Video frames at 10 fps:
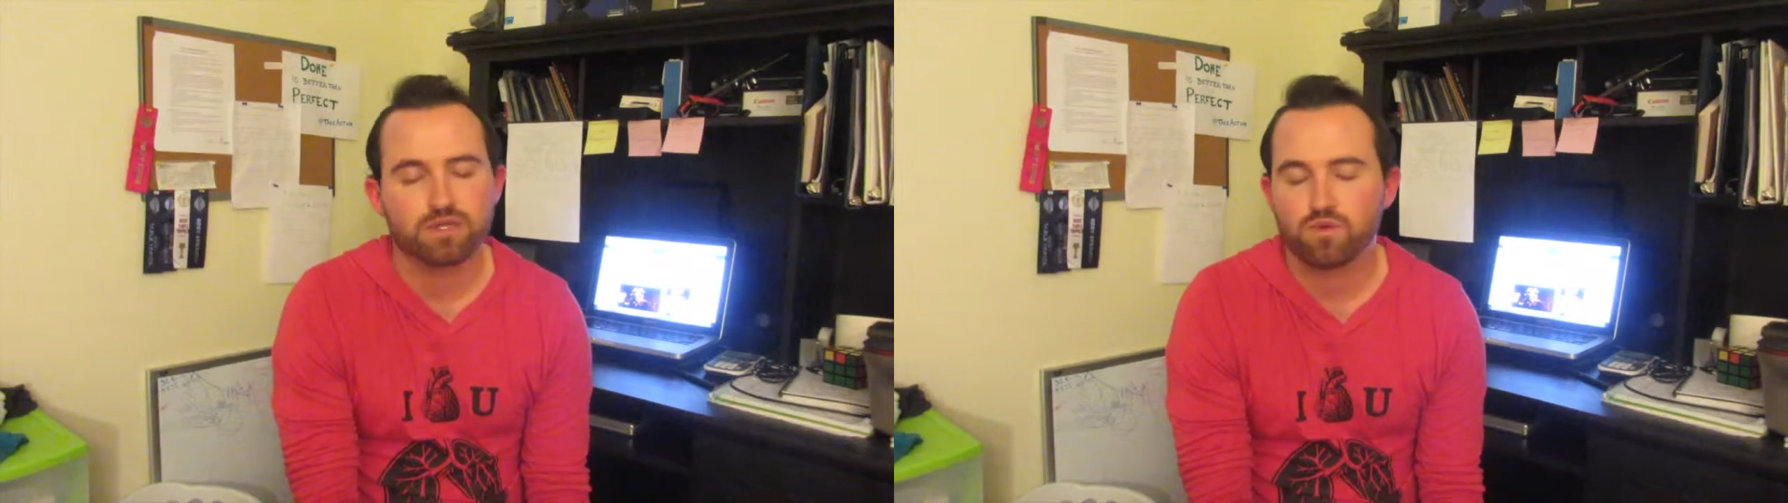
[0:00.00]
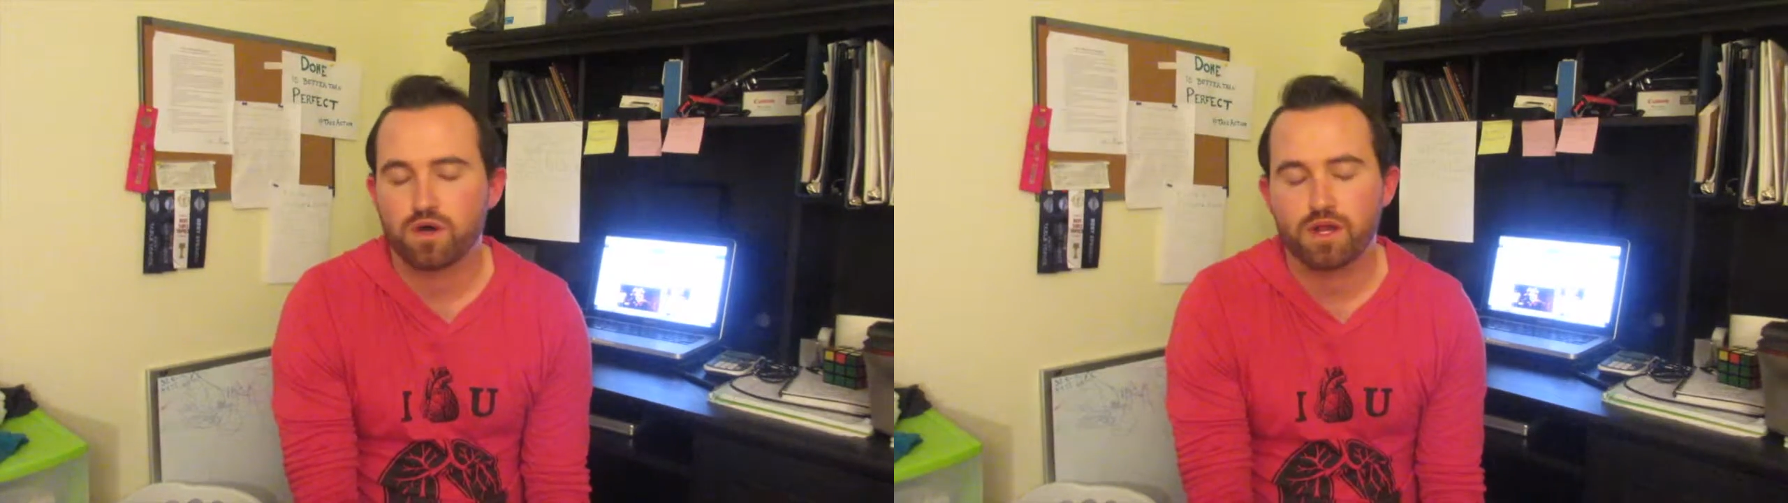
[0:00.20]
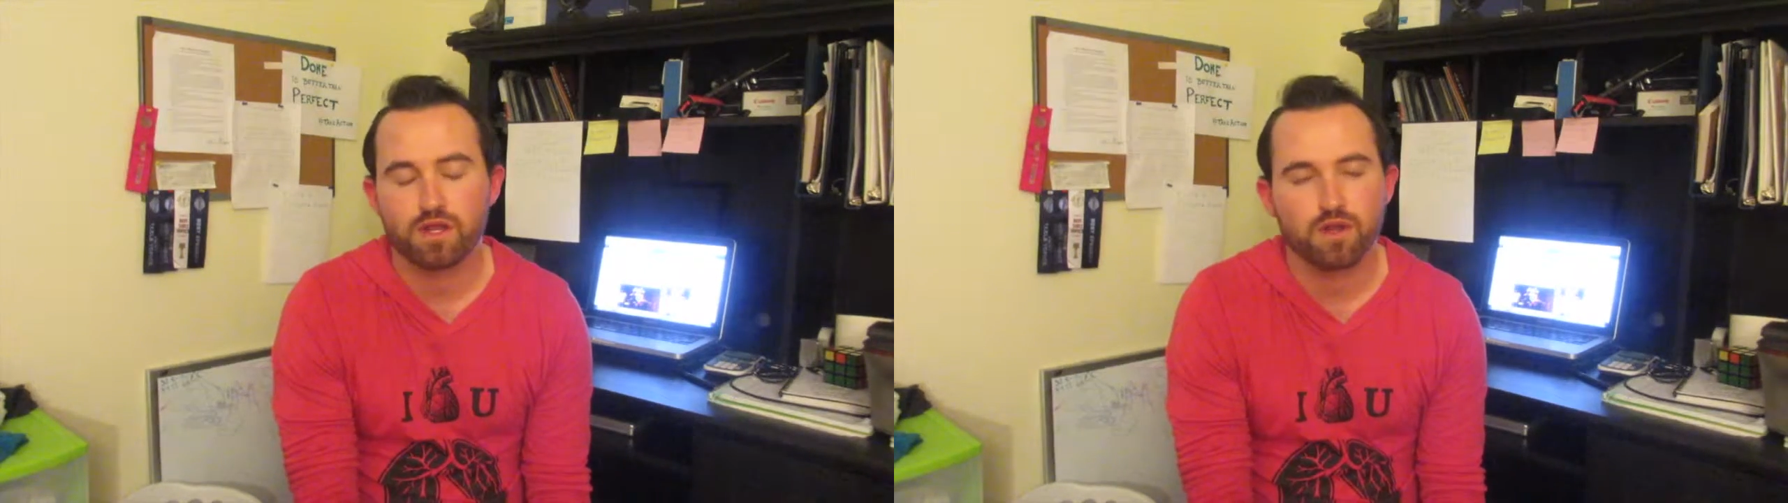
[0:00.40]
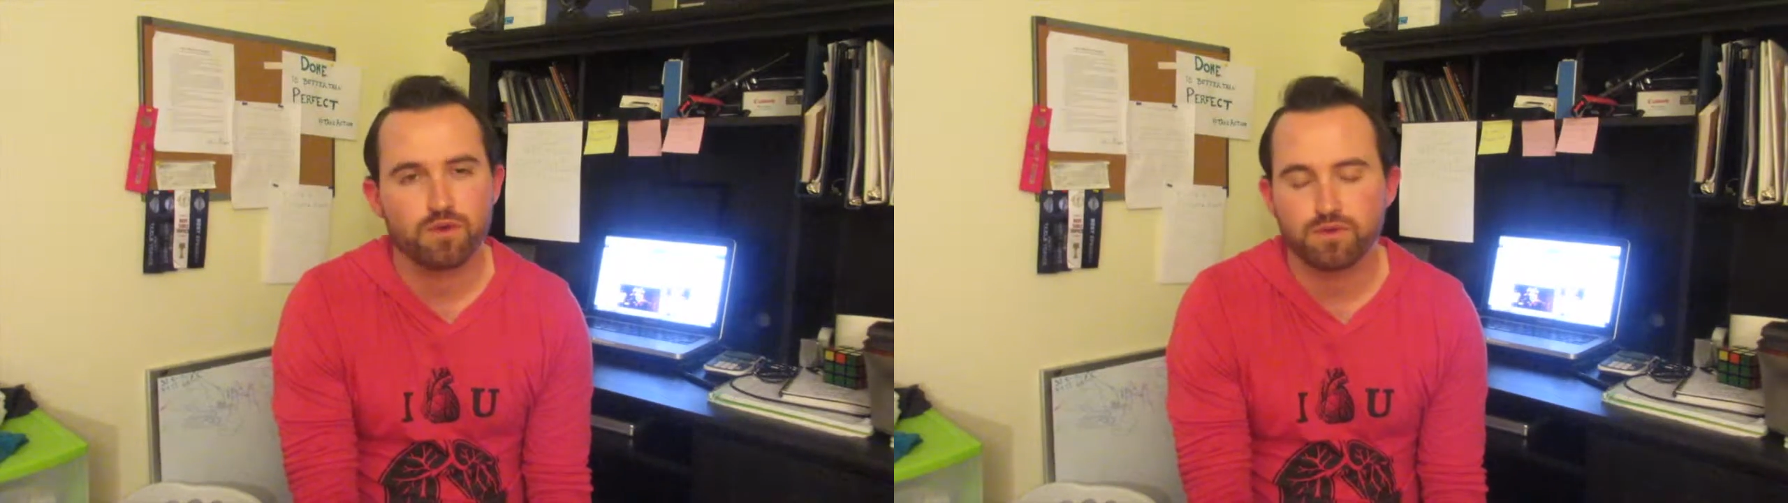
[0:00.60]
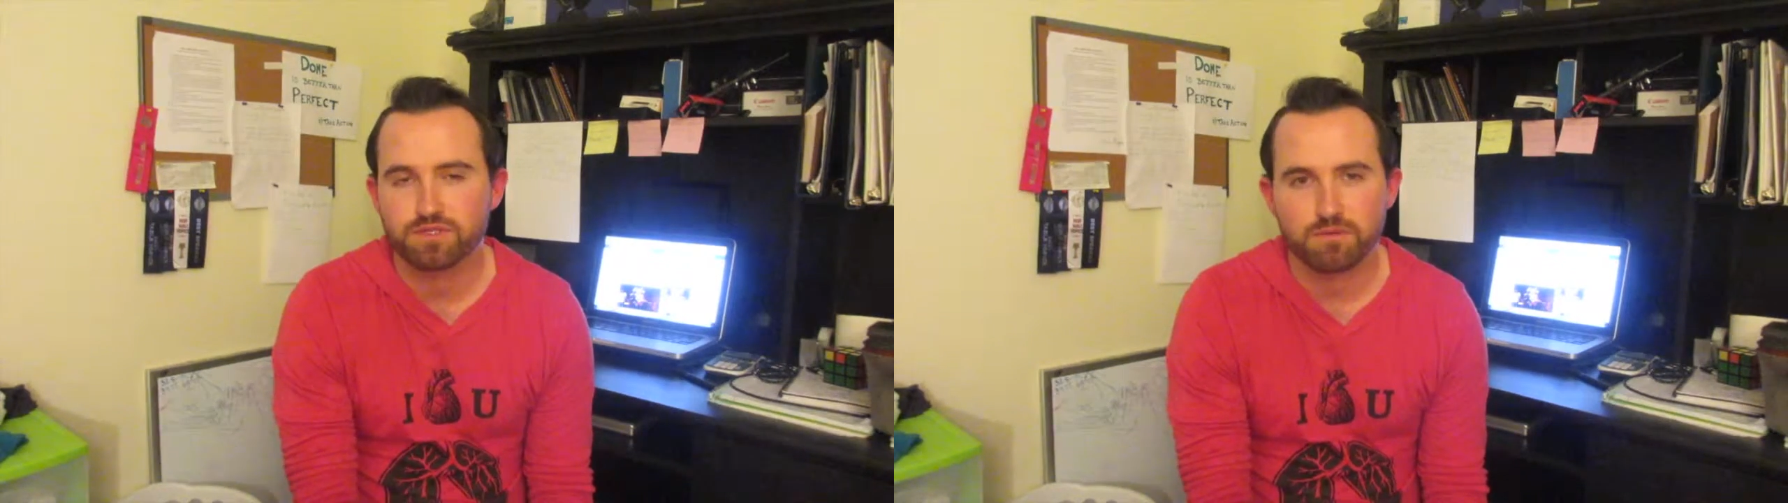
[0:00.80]
to want to go
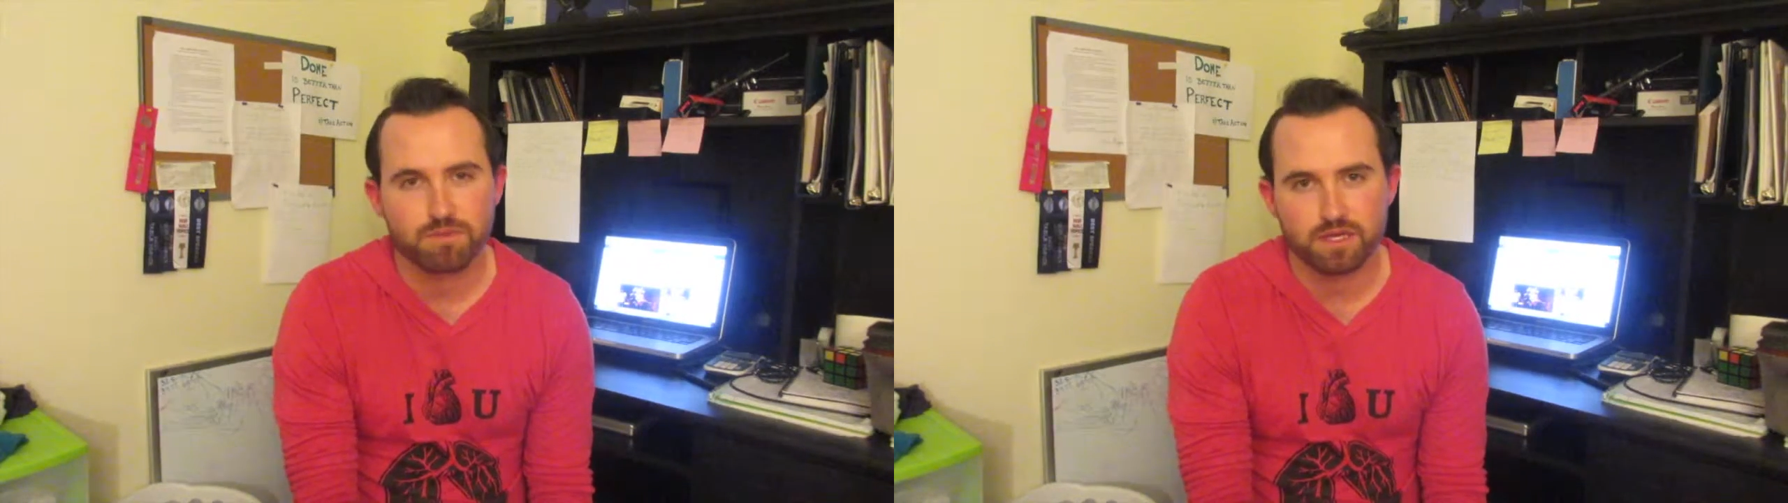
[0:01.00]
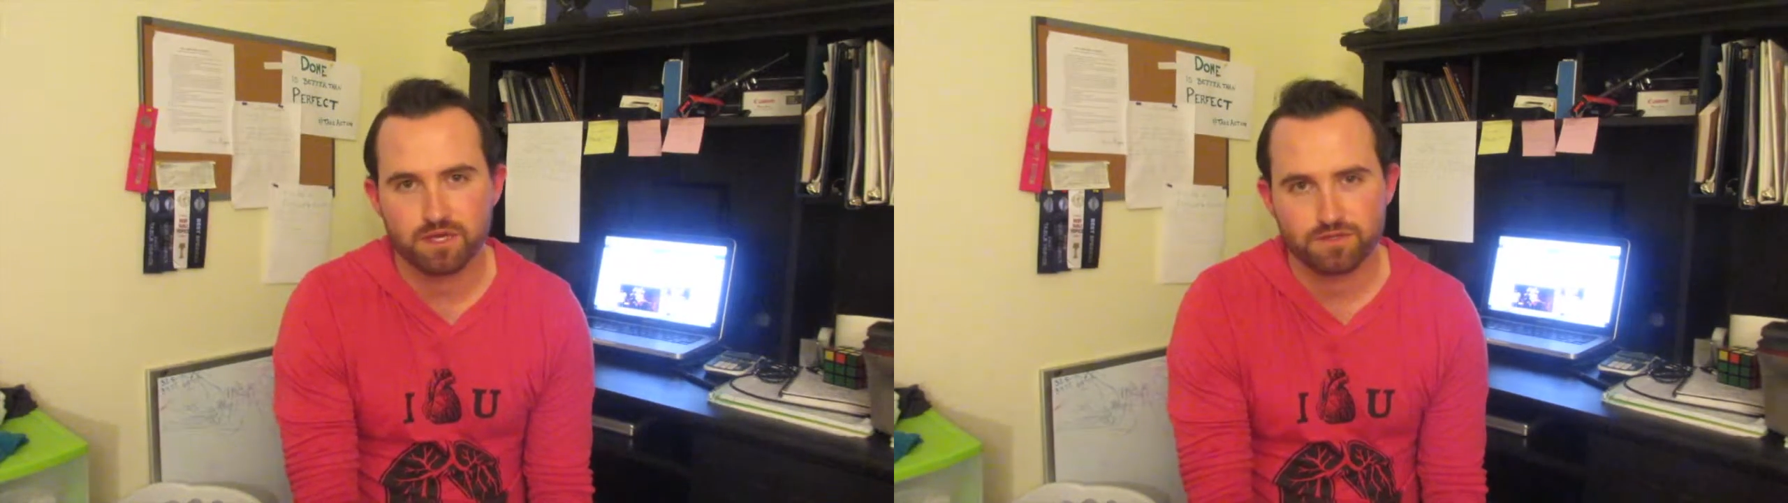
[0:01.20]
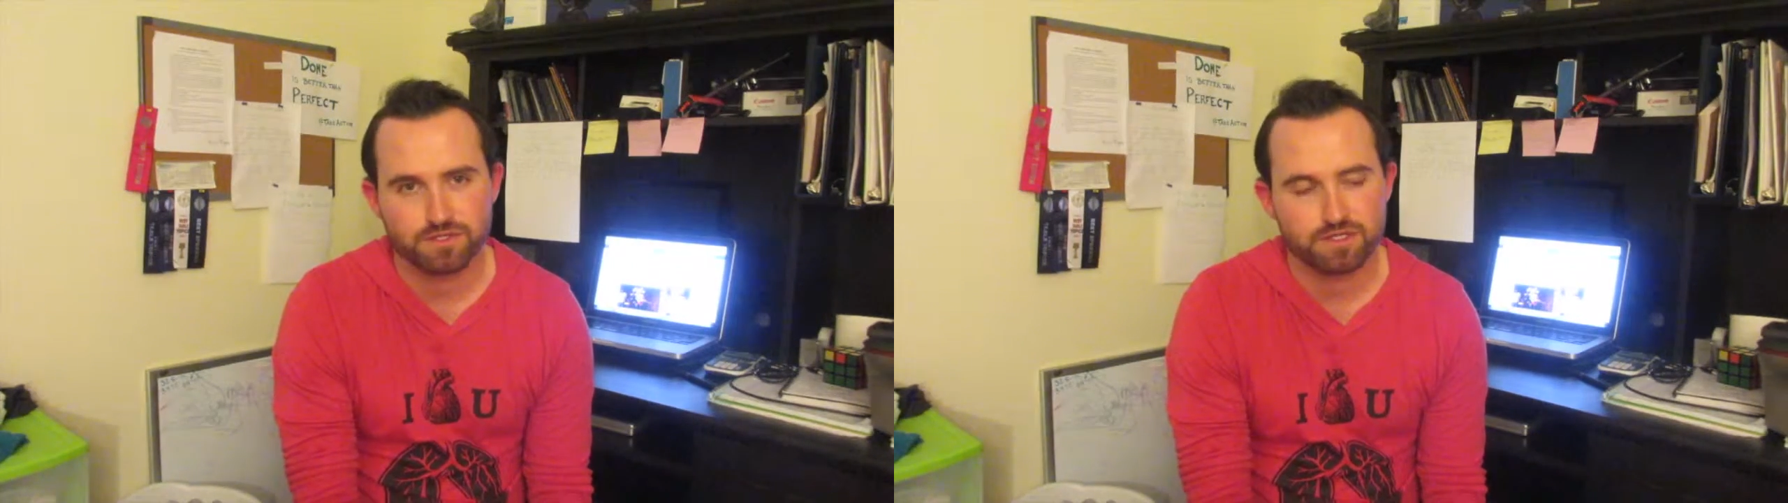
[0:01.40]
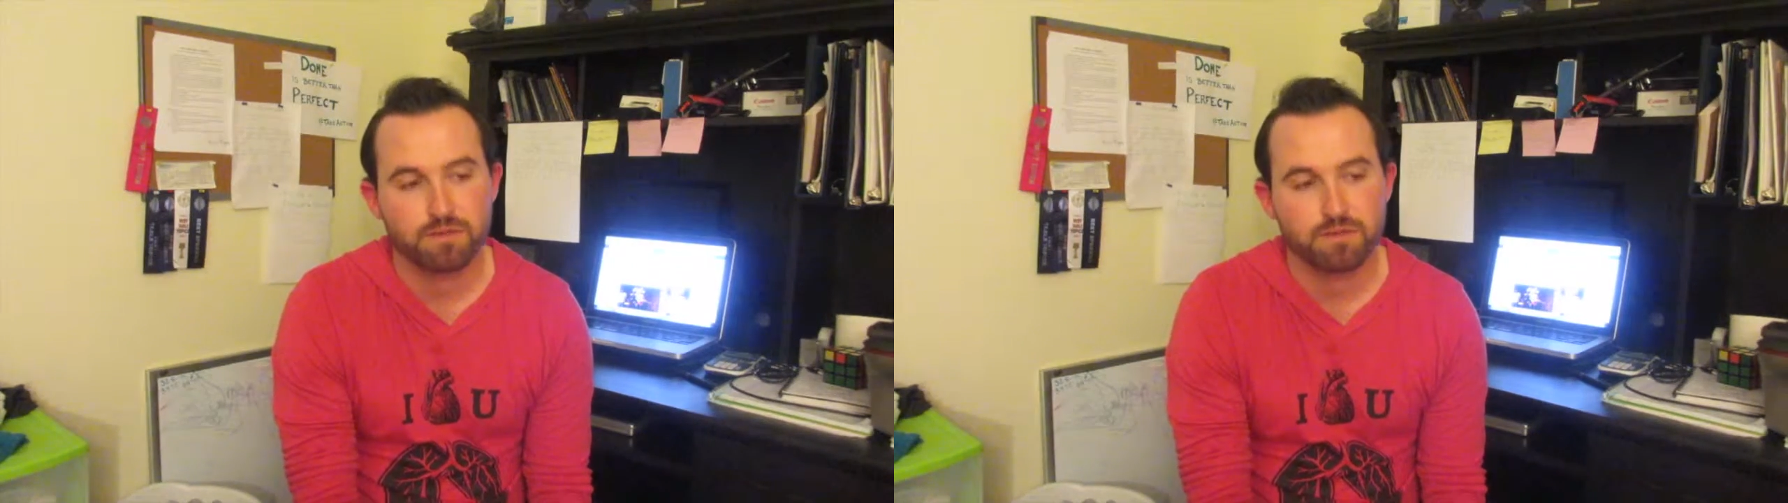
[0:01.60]
do something else,